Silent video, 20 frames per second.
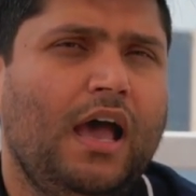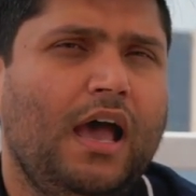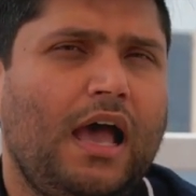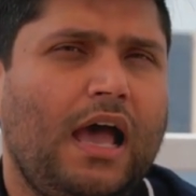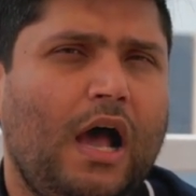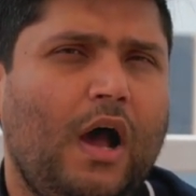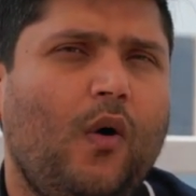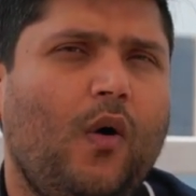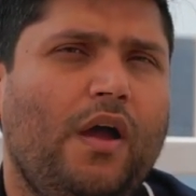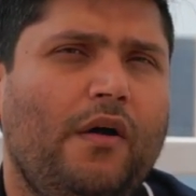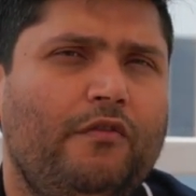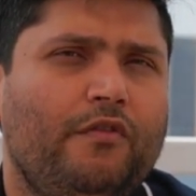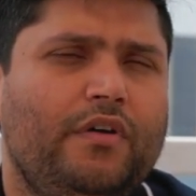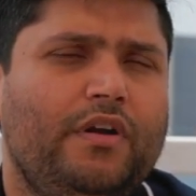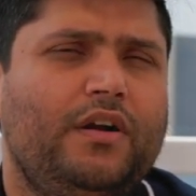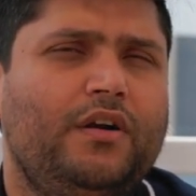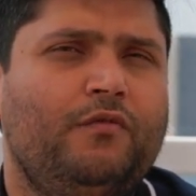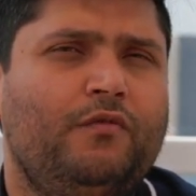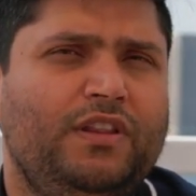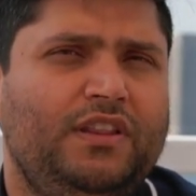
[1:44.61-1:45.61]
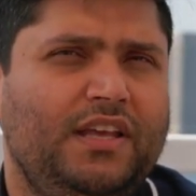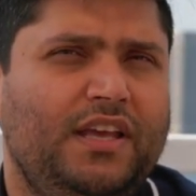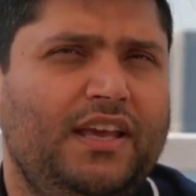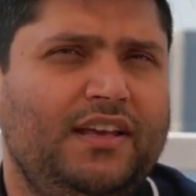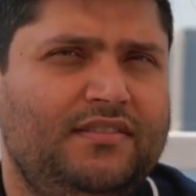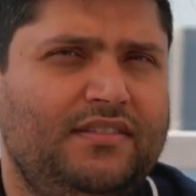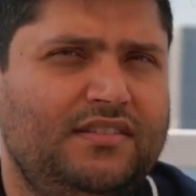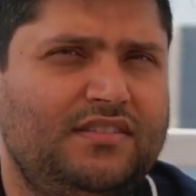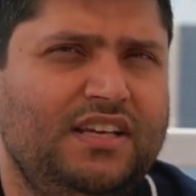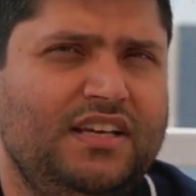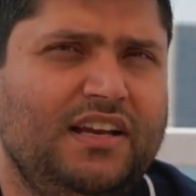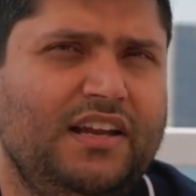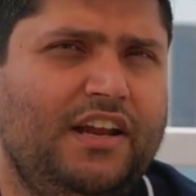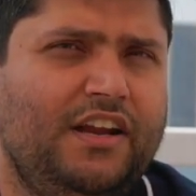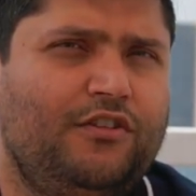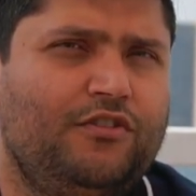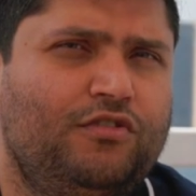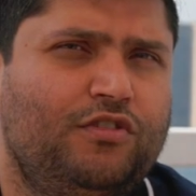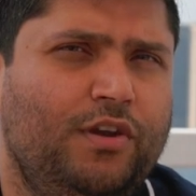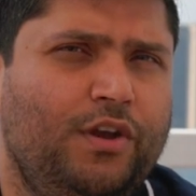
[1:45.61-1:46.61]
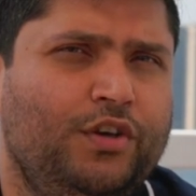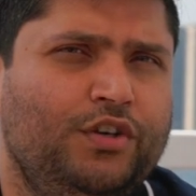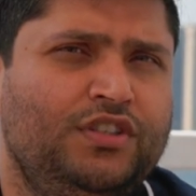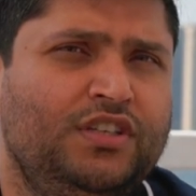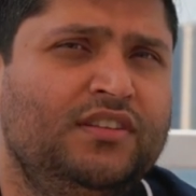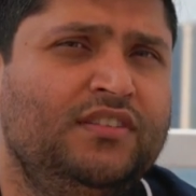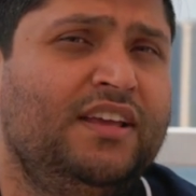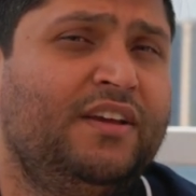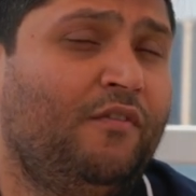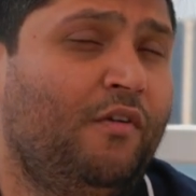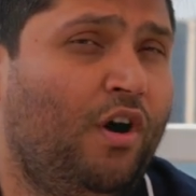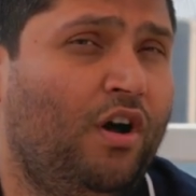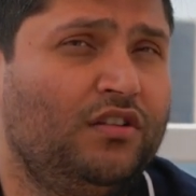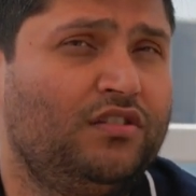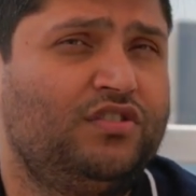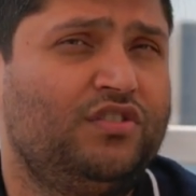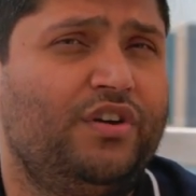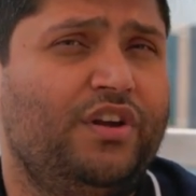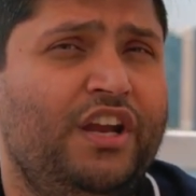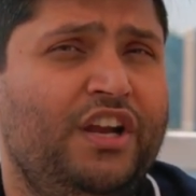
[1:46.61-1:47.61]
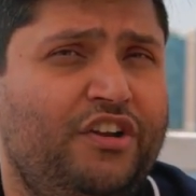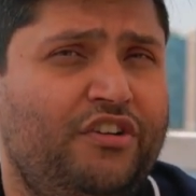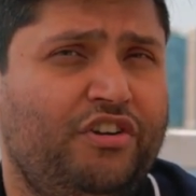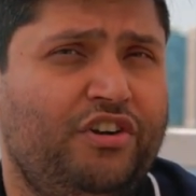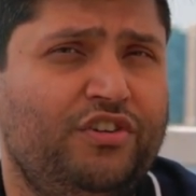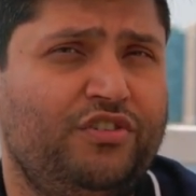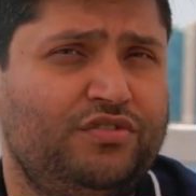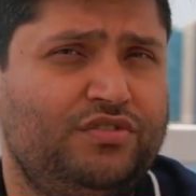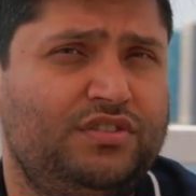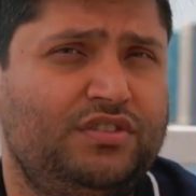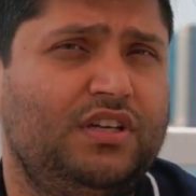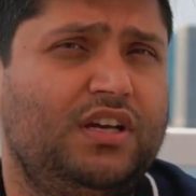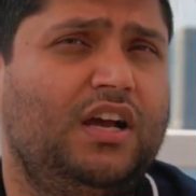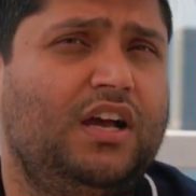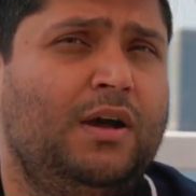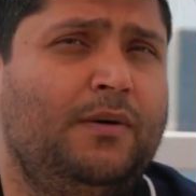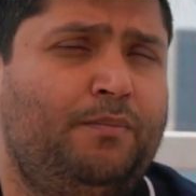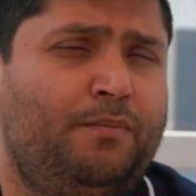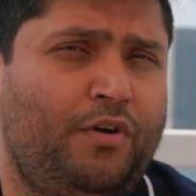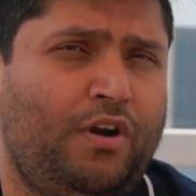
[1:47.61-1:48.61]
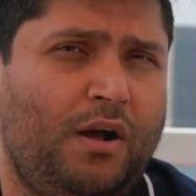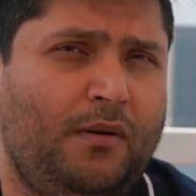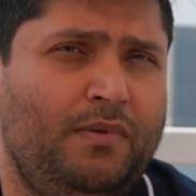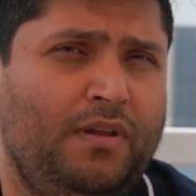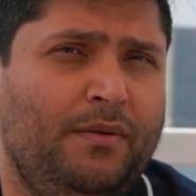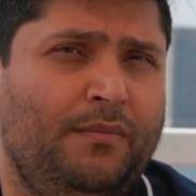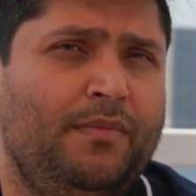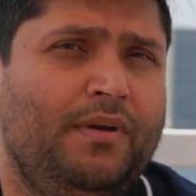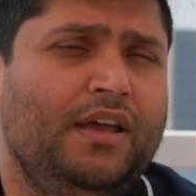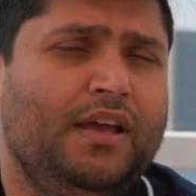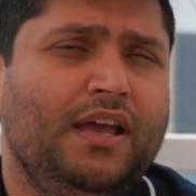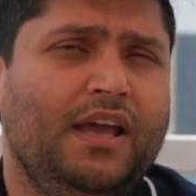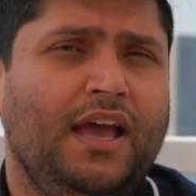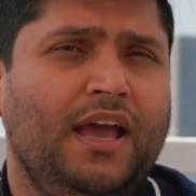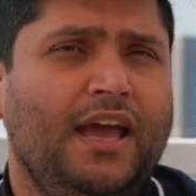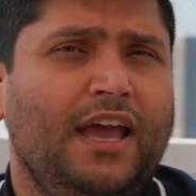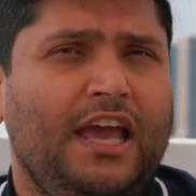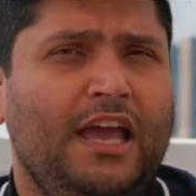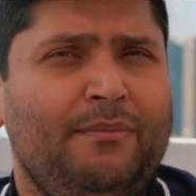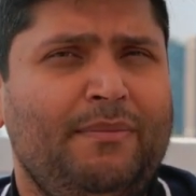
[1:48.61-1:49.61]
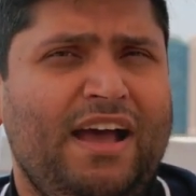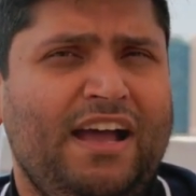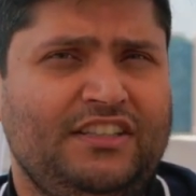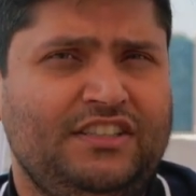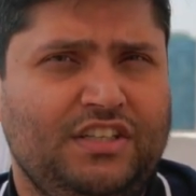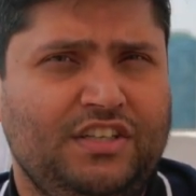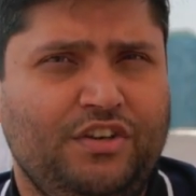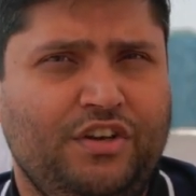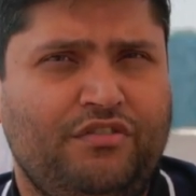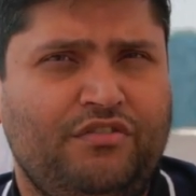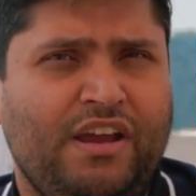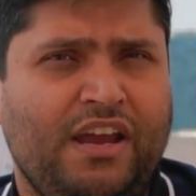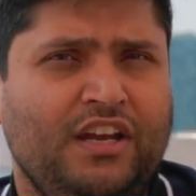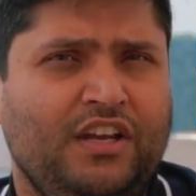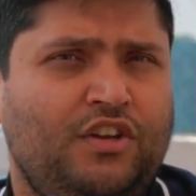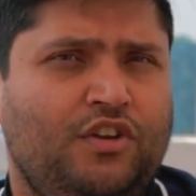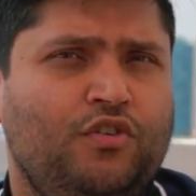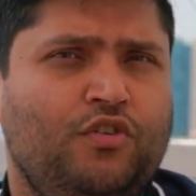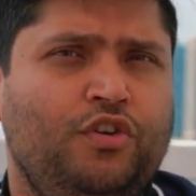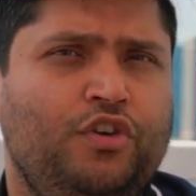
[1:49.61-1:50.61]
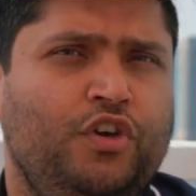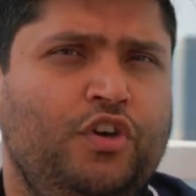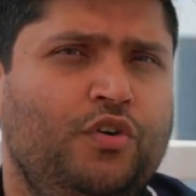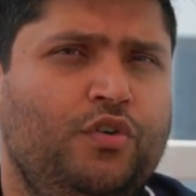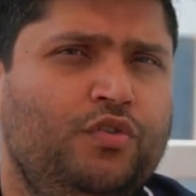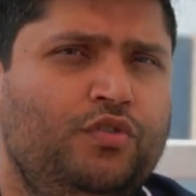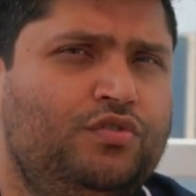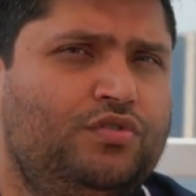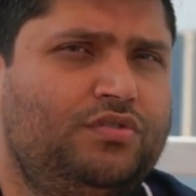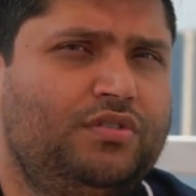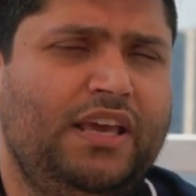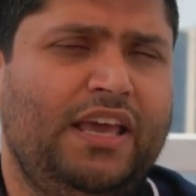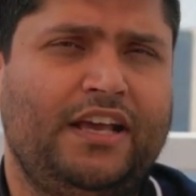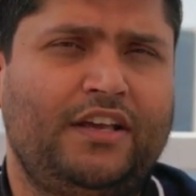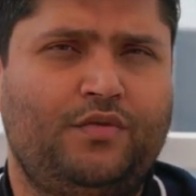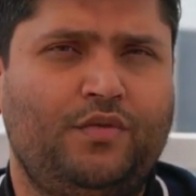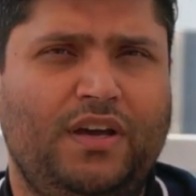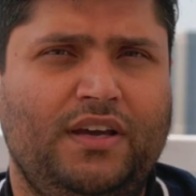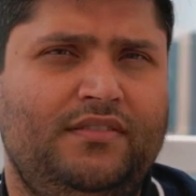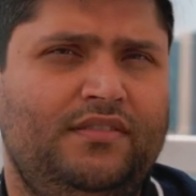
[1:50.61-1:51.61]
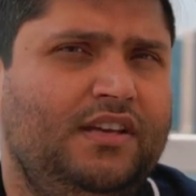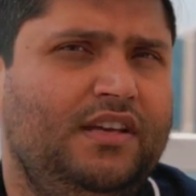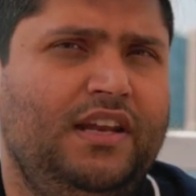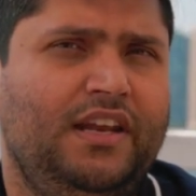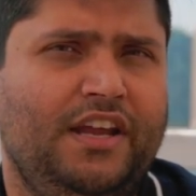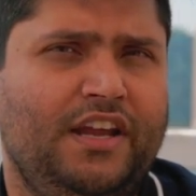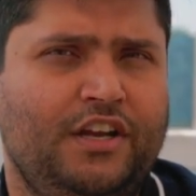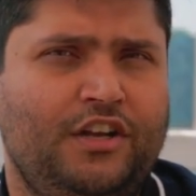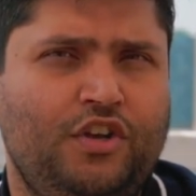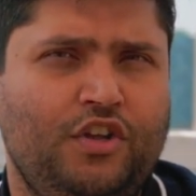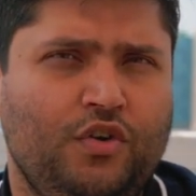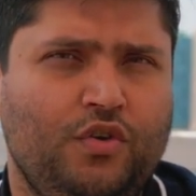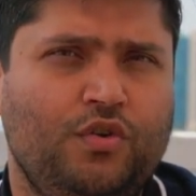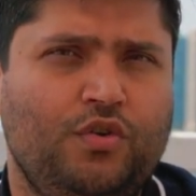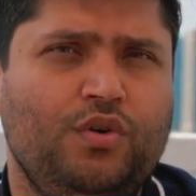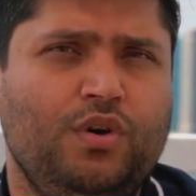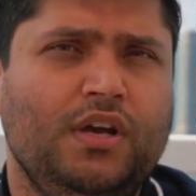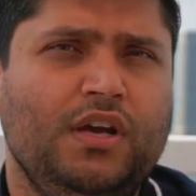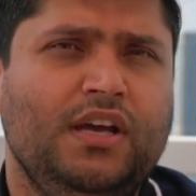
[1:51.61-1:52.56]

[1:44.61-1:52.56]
However, with the existing layer 2 solution, they've also introduced a problem. Imagine you're trying to use XYZ layer 2